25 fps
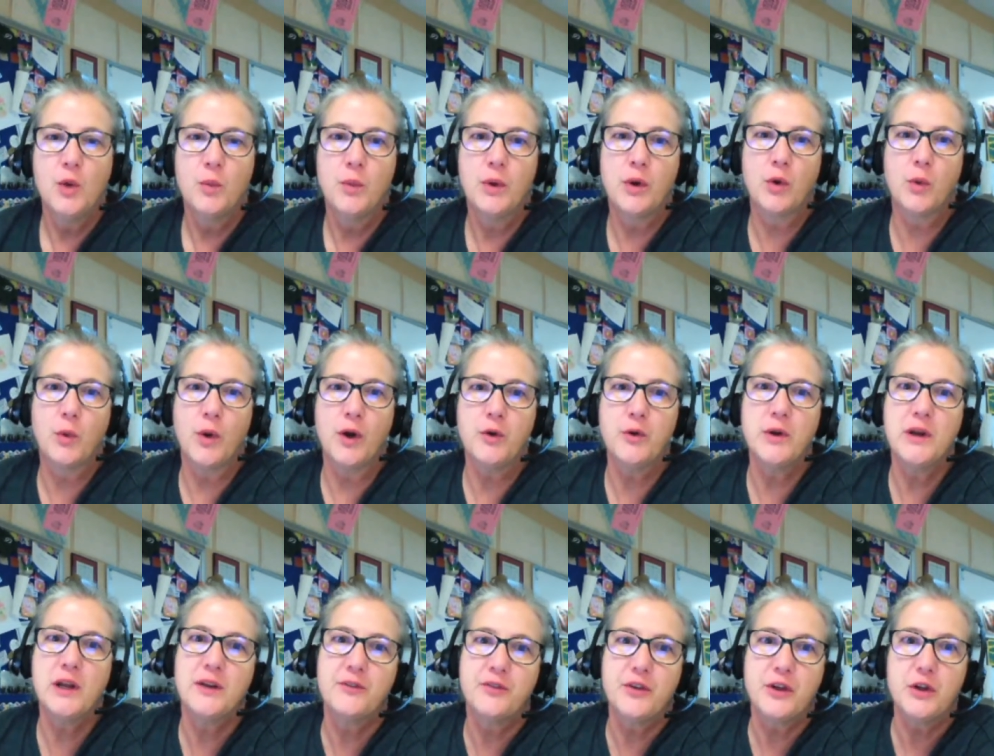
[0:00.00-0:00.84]
We were
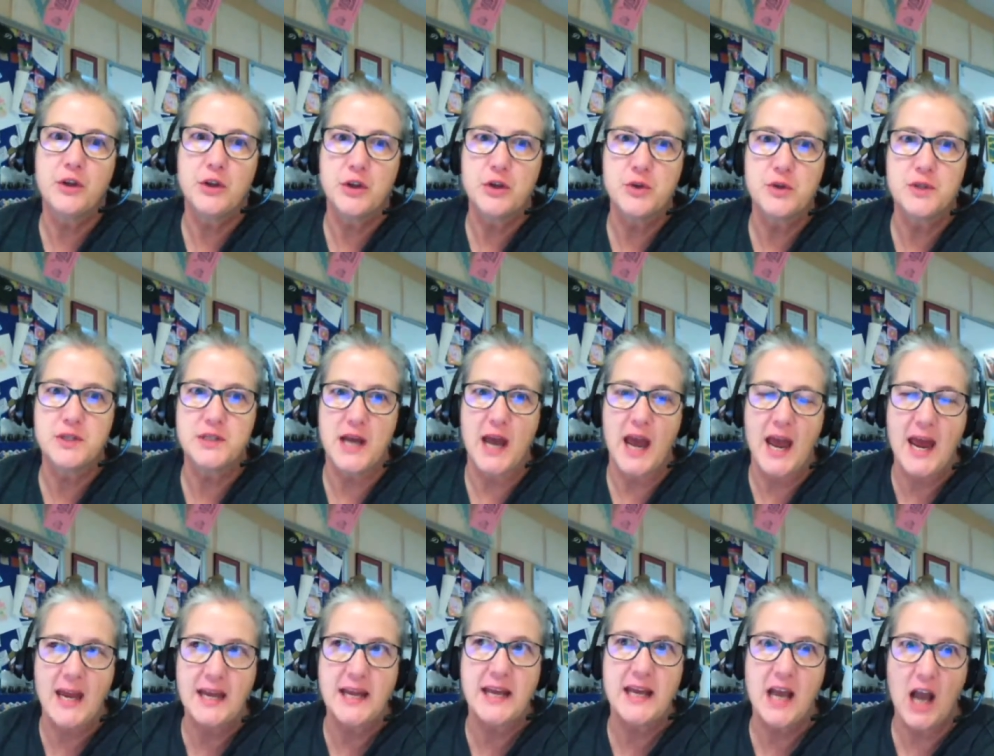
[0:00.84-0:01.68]
wondering if you used
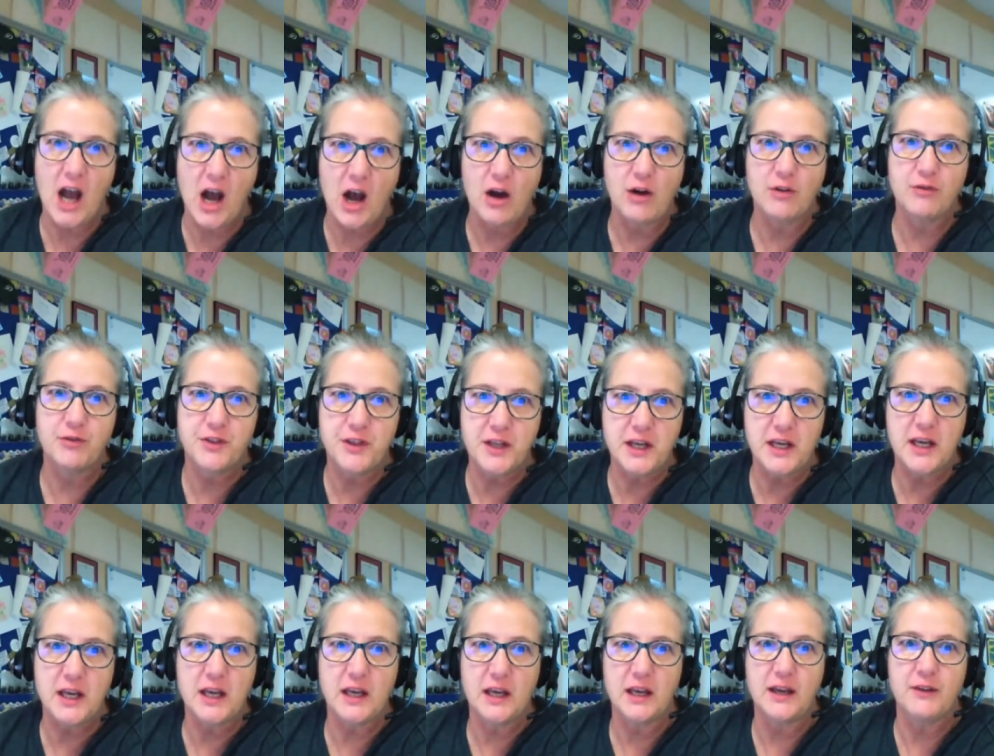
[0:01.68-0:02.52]
any of
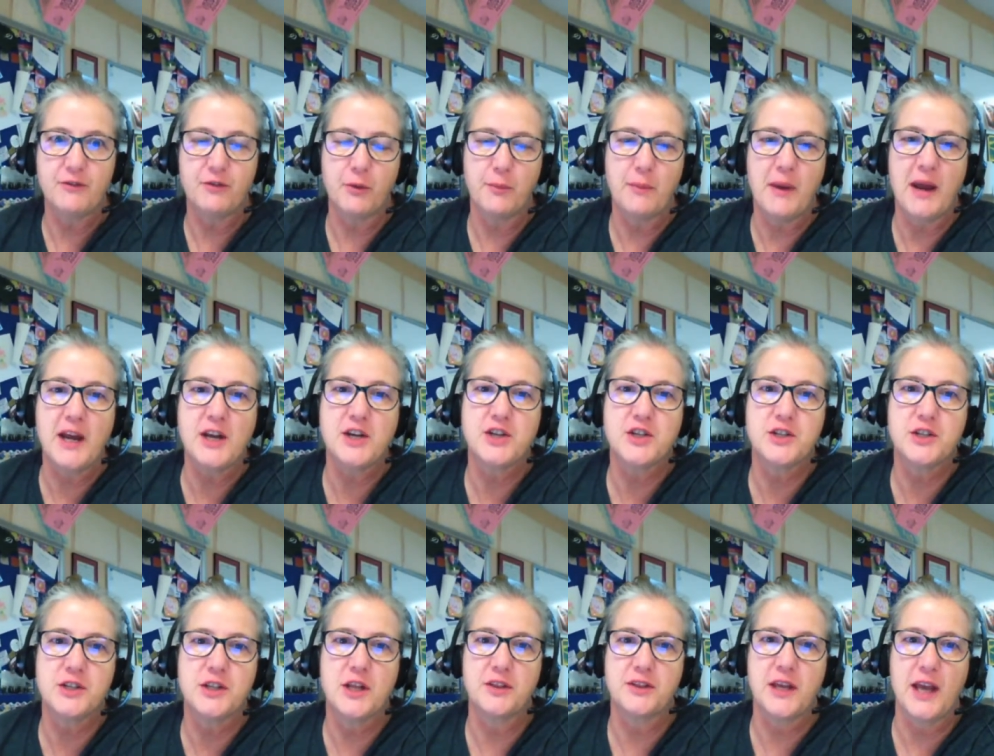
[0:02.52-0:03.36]
the
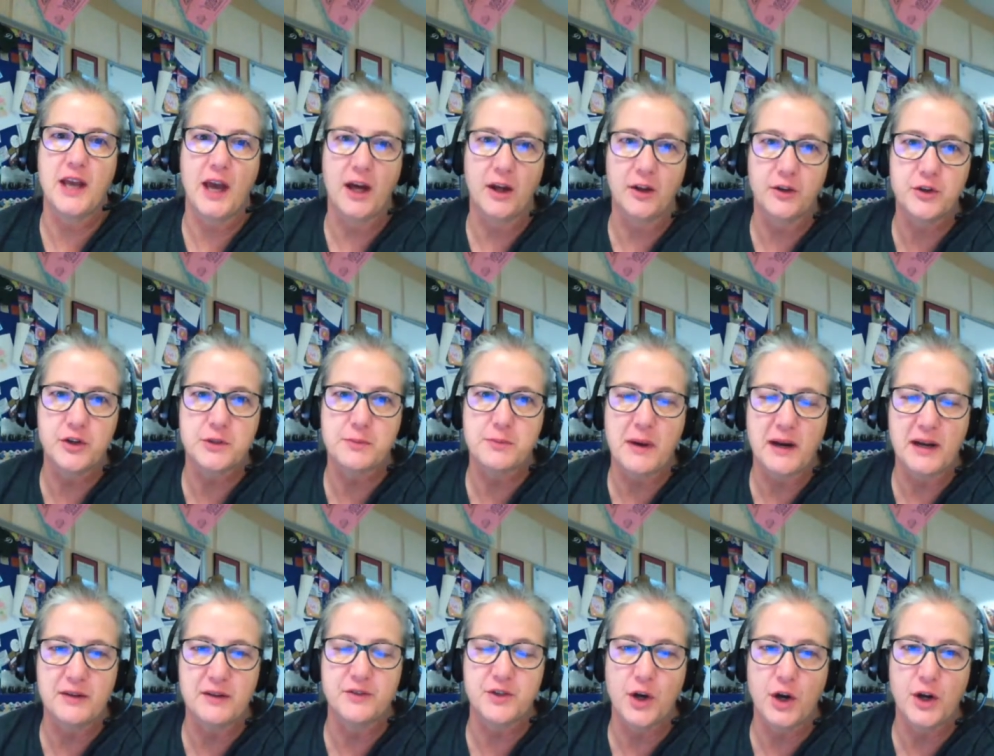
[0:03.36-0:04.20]
information that the elders
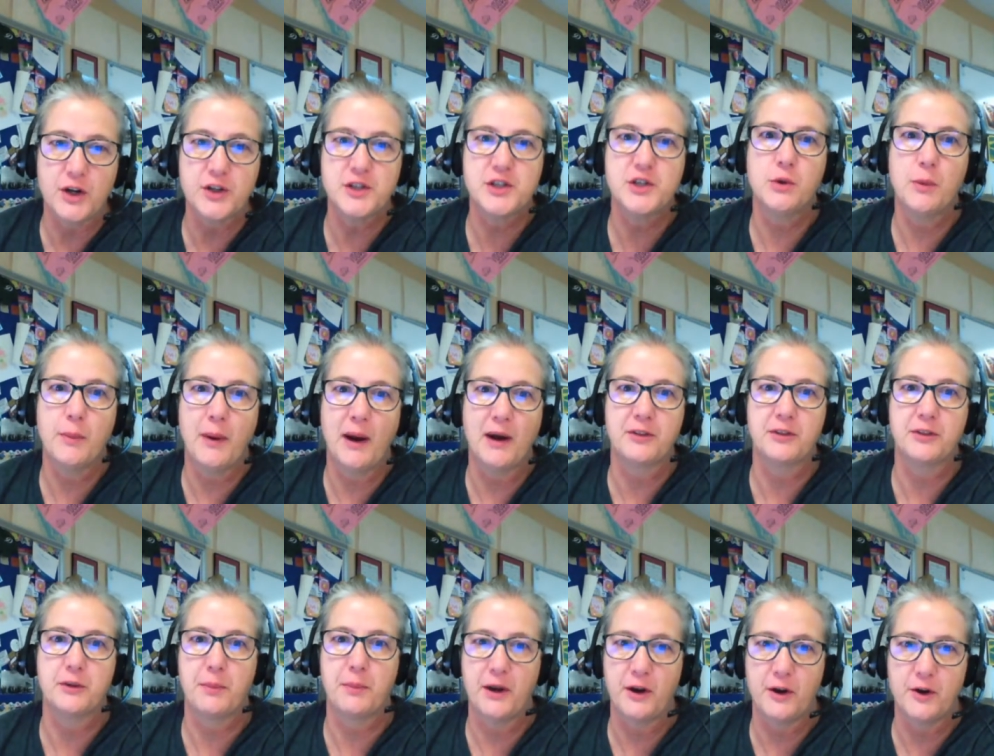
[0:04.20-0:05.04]
might have taught you about
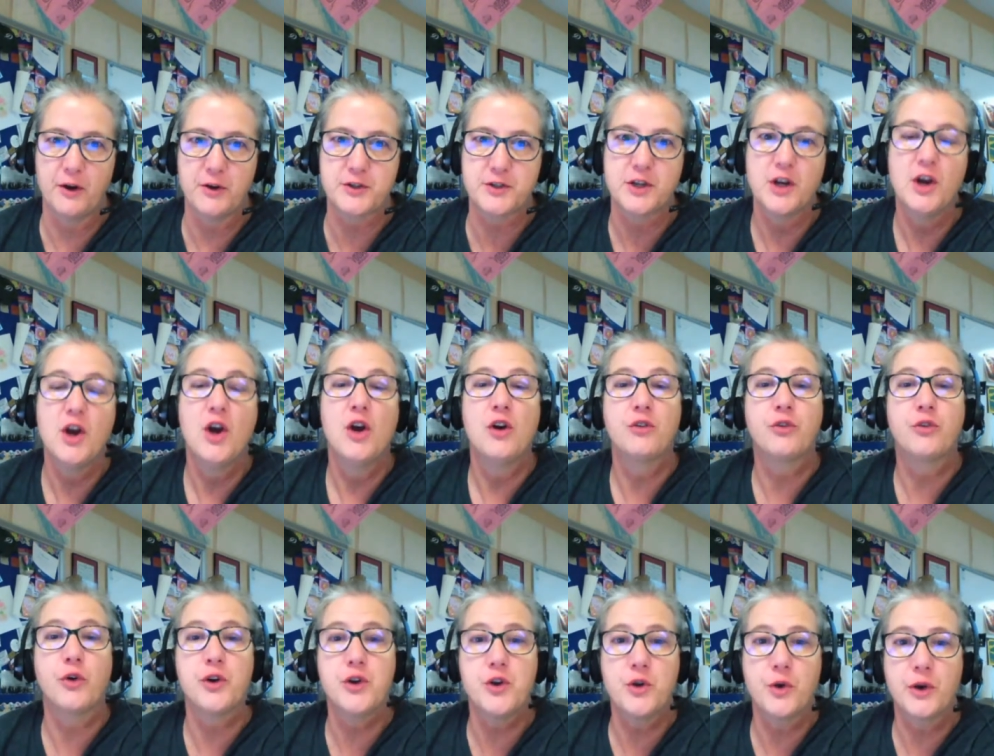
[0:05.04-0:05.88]
the bears
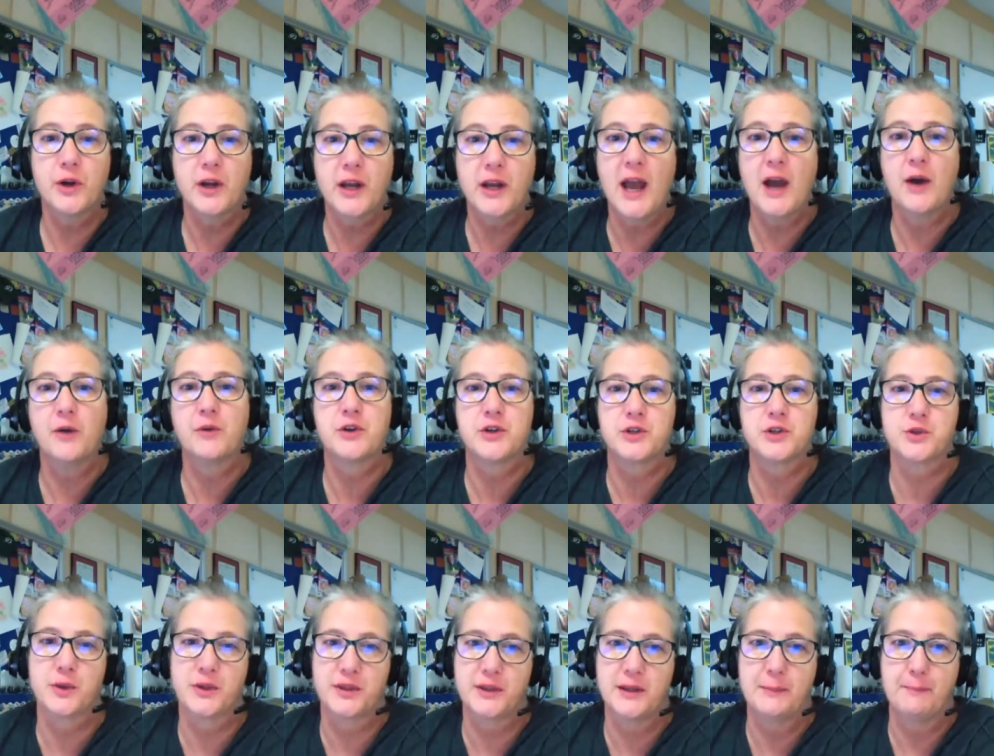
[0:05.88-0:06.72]
for your
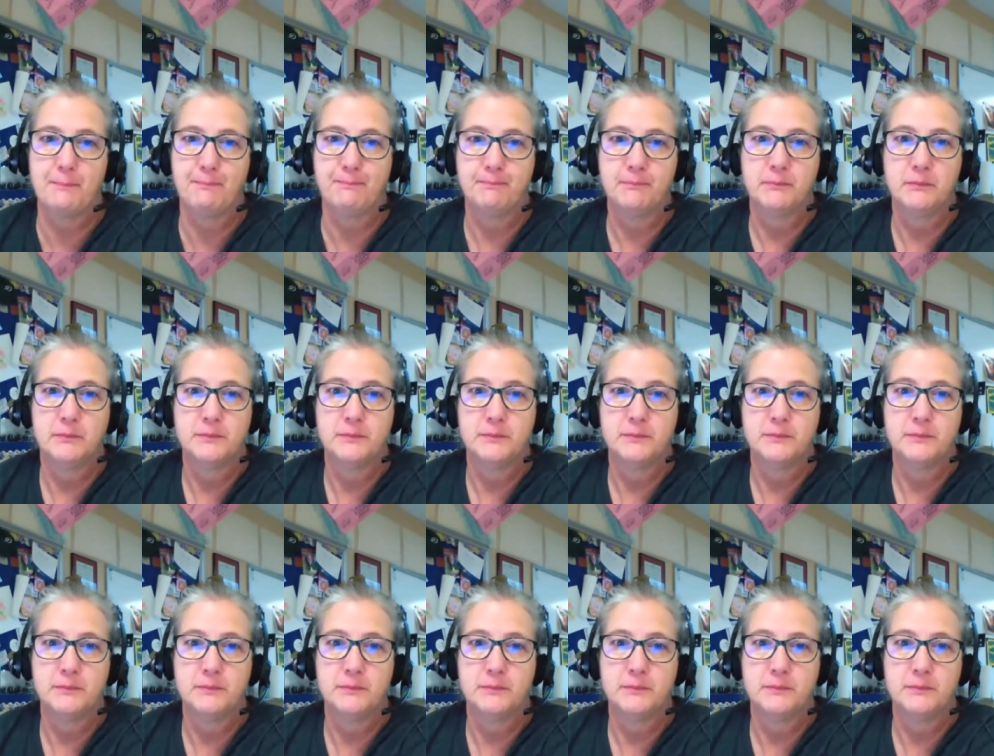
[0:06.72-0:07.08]
encounters with them.